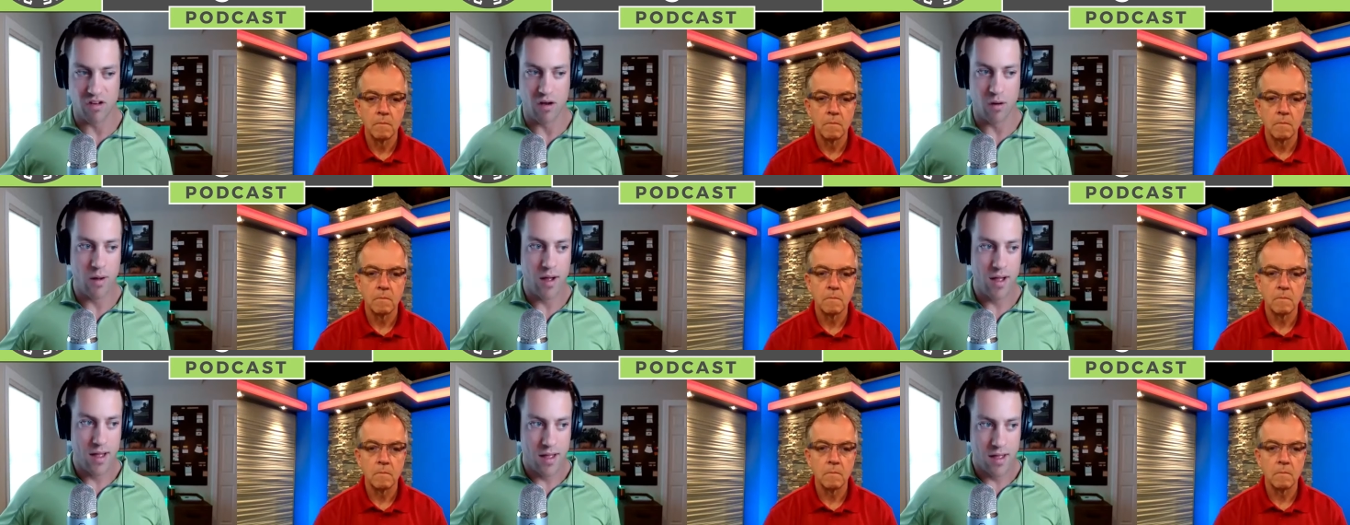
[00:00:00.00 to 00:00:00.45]

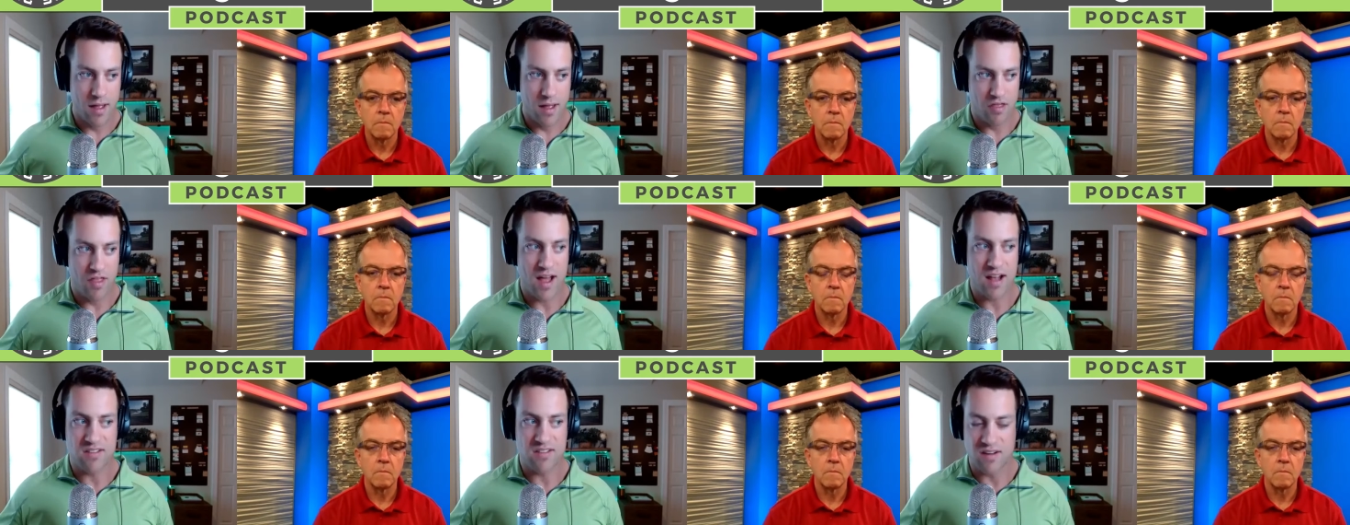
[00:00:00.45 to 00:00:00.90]
Speaker 1: So
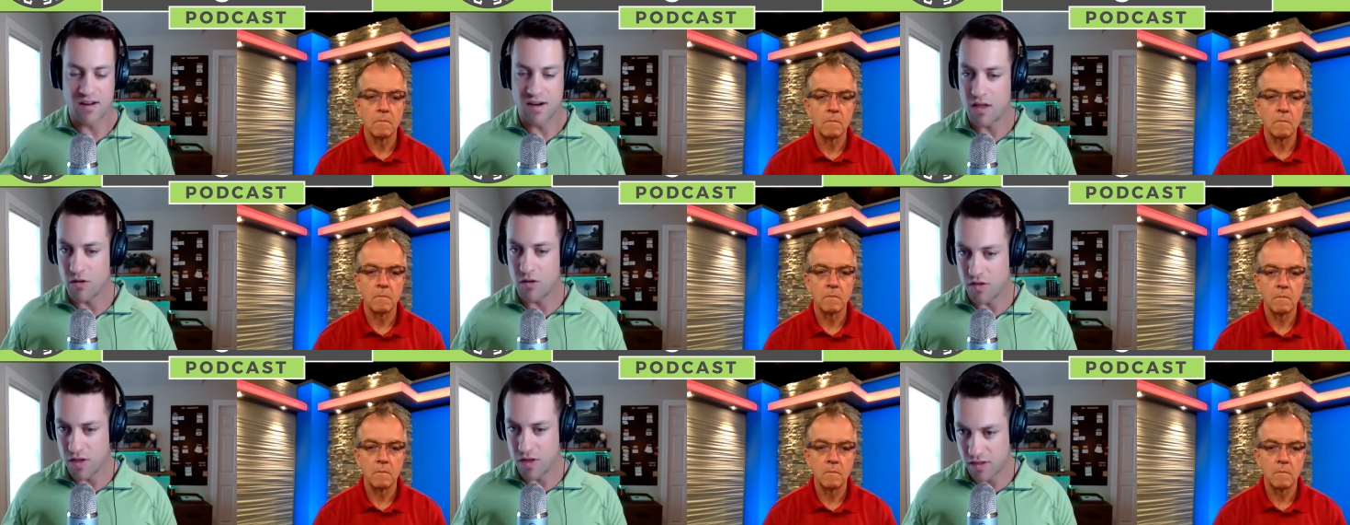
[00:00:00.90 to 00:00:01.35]
that's
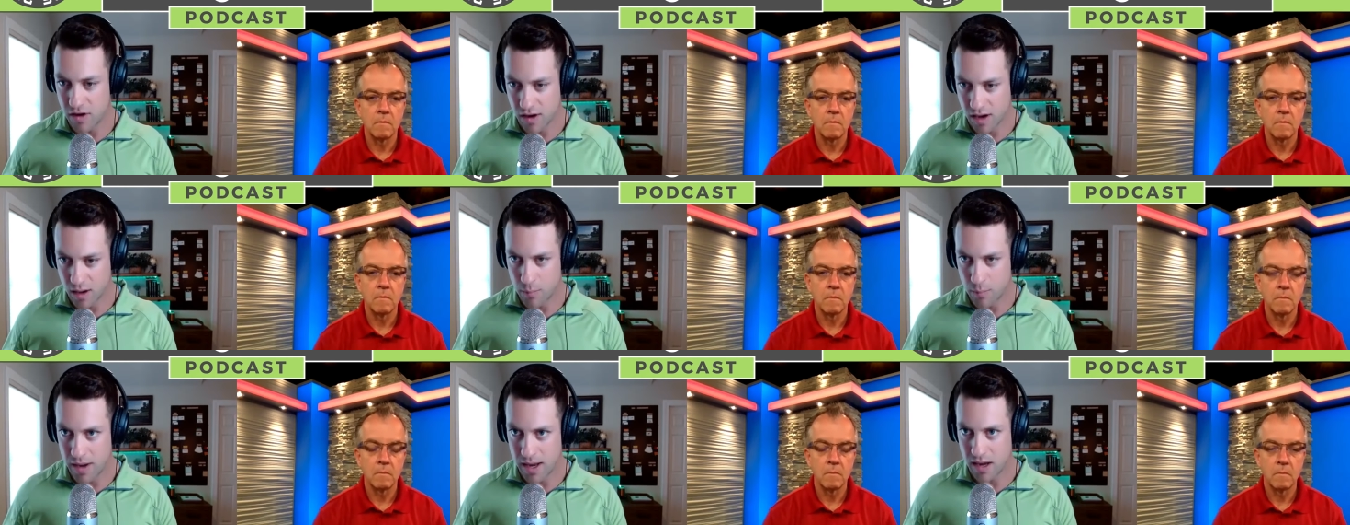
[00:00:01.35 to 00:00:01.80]
another thing that
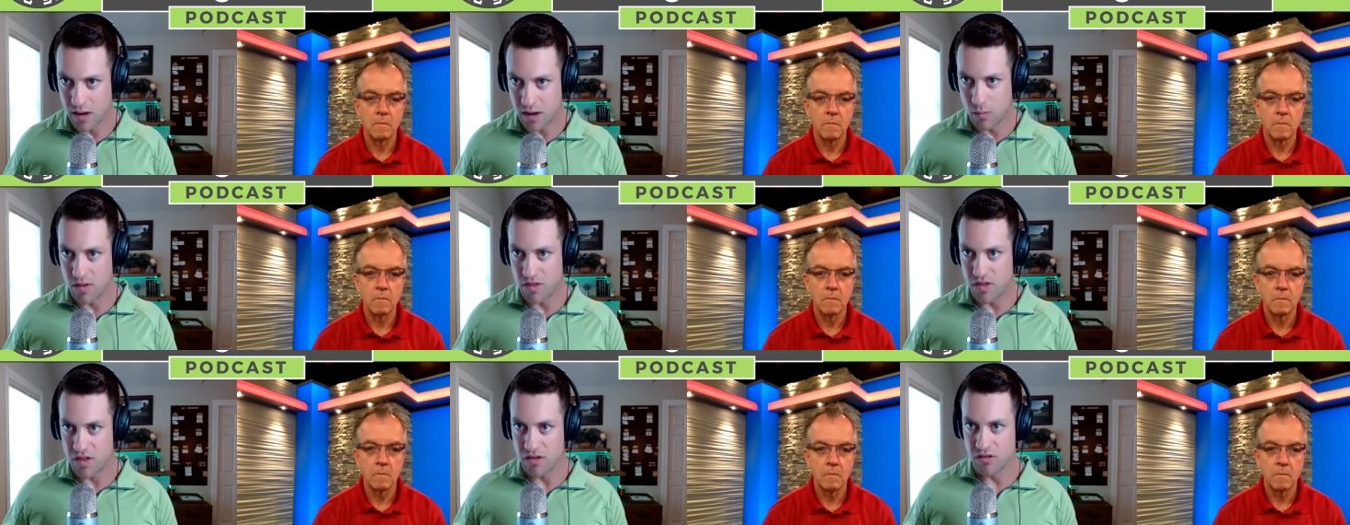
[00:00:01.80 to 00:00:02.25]
you're competing
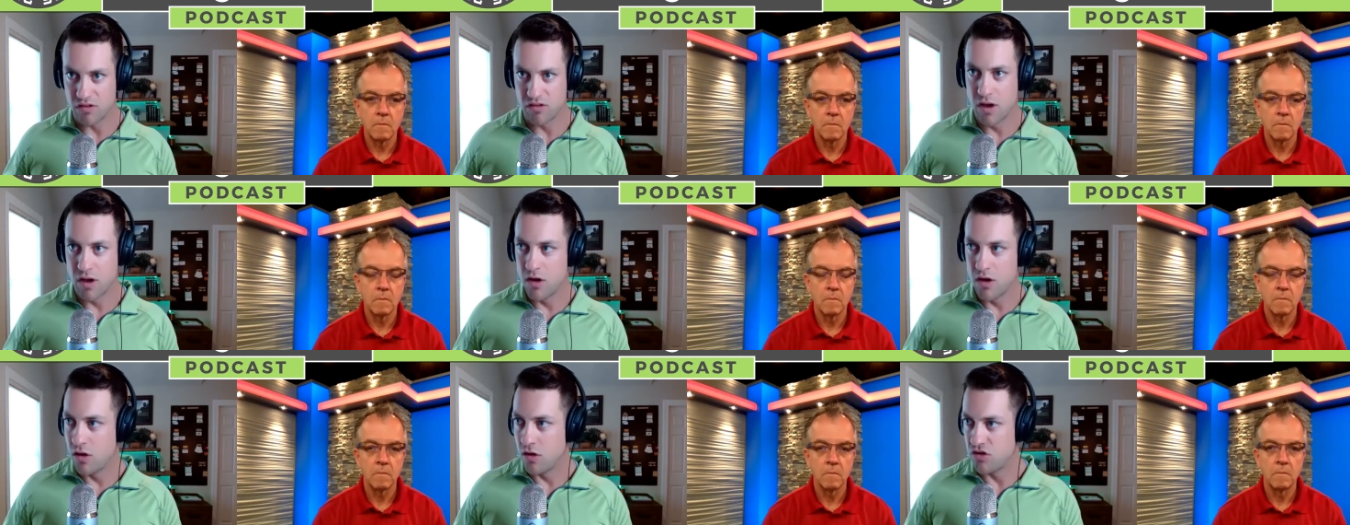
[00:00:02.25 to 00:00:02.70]
with is
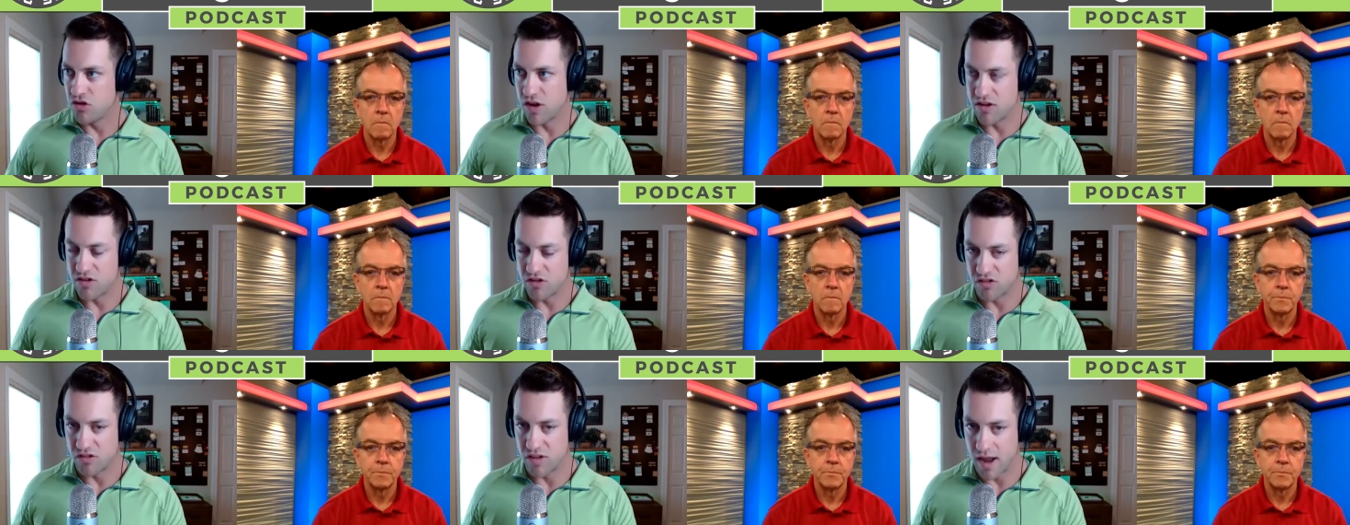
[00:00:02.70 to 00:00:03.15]
should
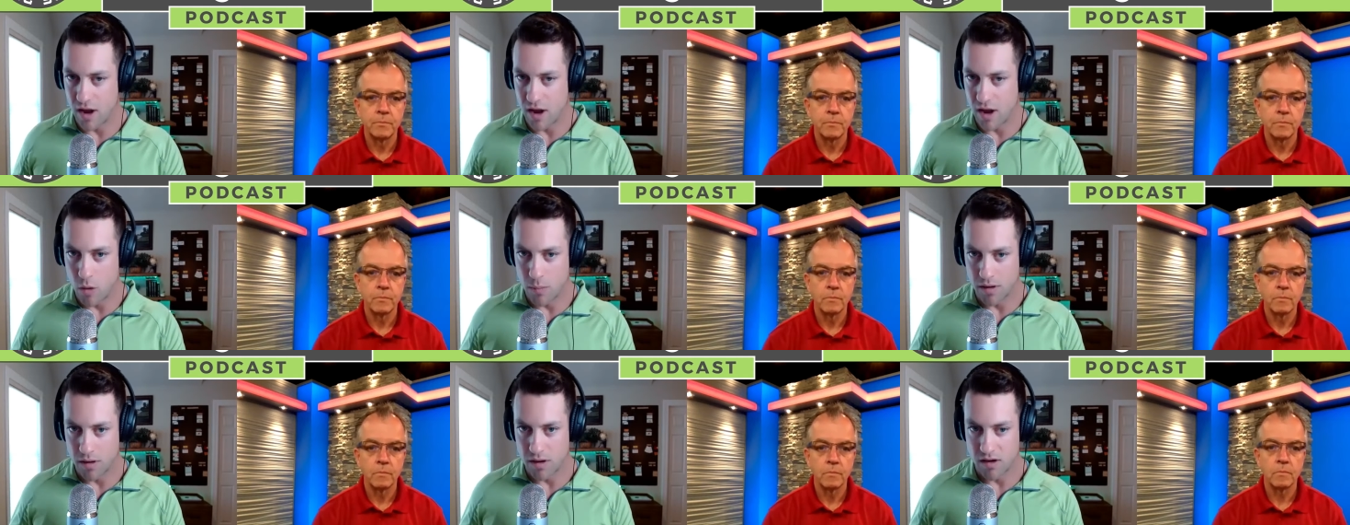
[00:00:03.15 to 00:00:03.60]
I just stay
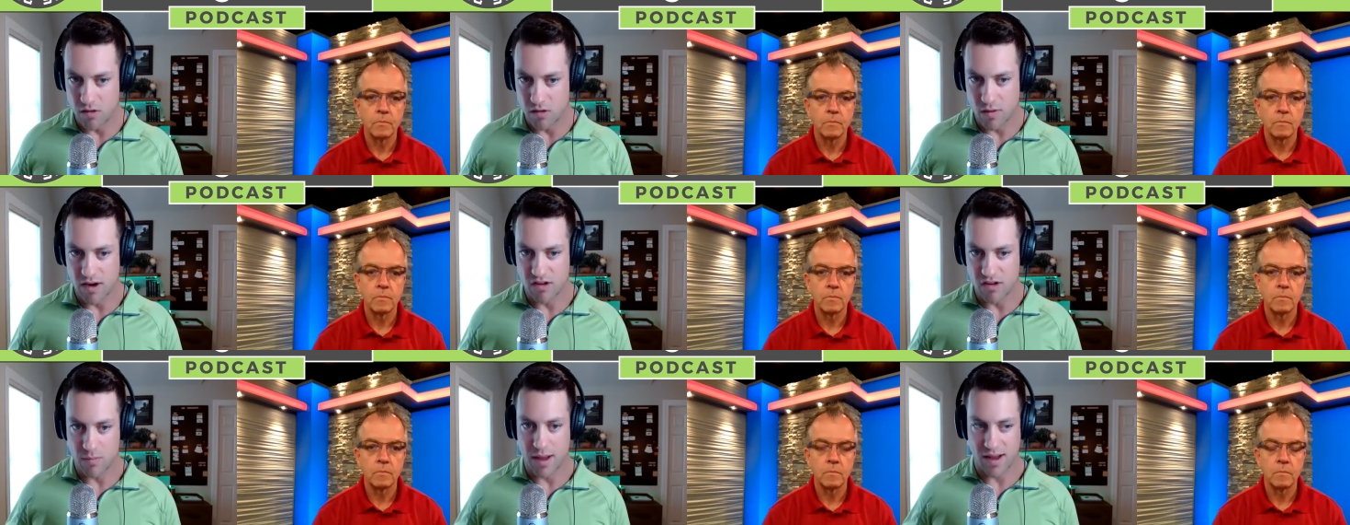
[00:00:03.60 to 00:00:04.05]
home and, and
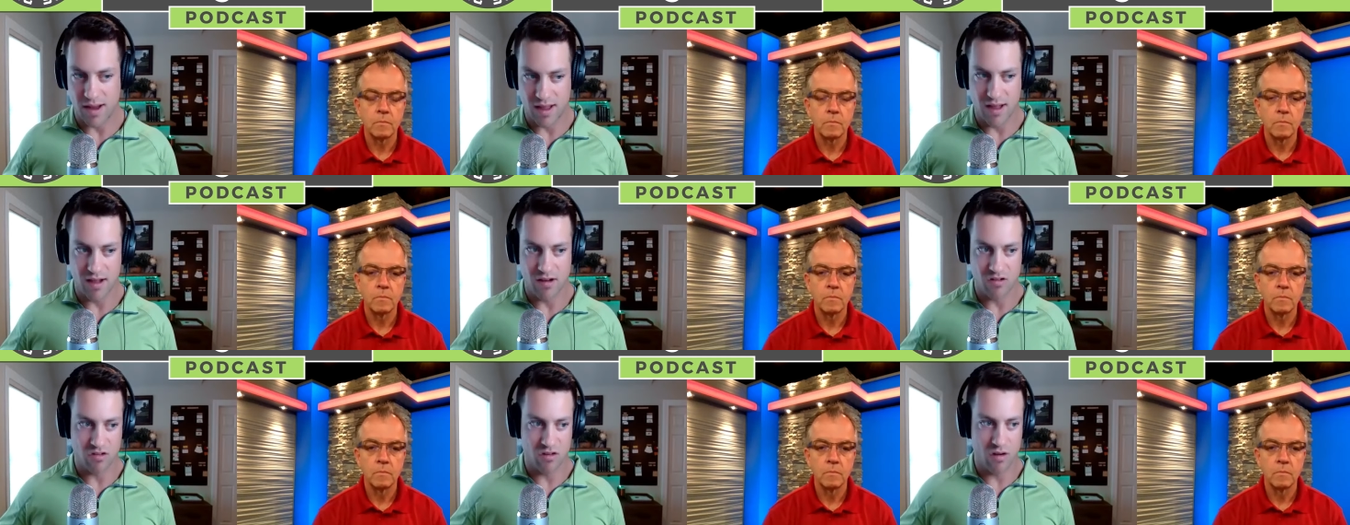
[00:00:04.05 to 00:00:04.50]
raise my
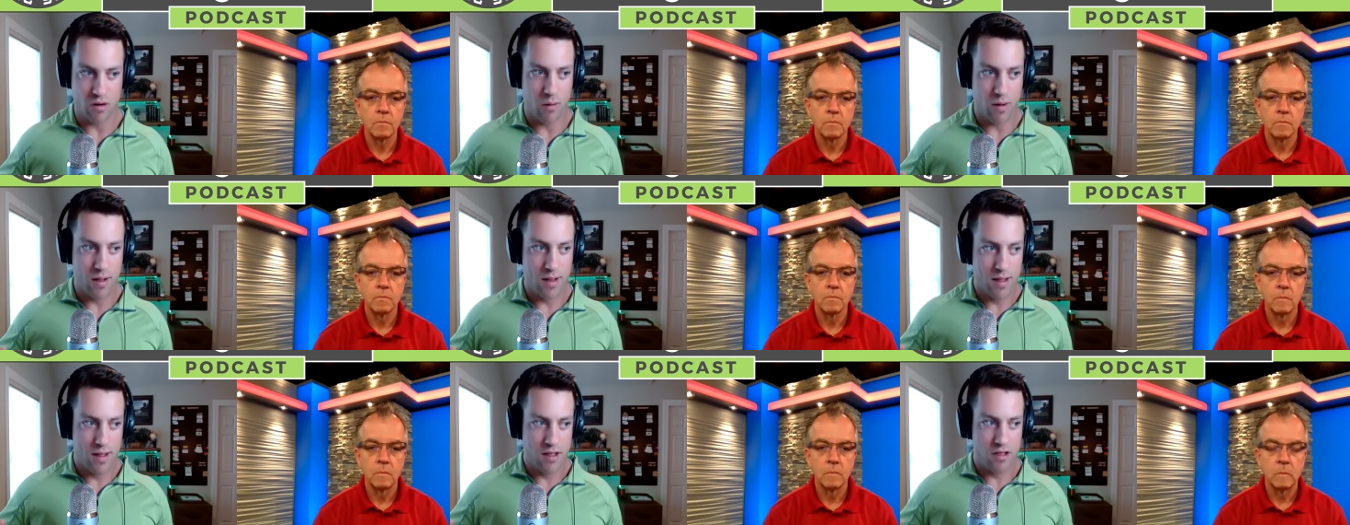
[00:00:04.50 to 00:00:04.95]
kids? So